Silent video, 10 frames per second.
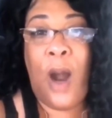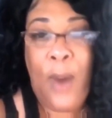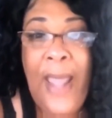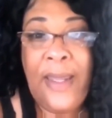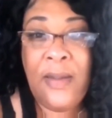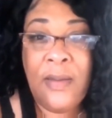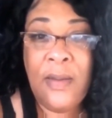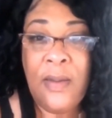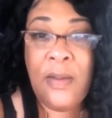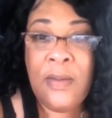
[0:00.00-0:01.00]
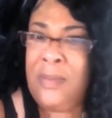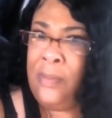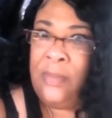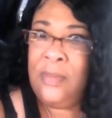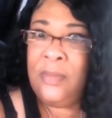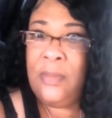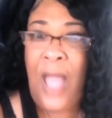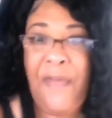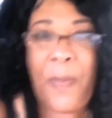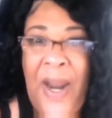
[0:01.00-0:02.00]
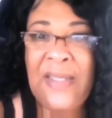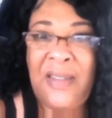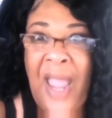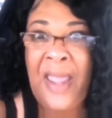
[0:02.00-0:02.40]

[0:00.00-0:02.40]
All right. Have a blessed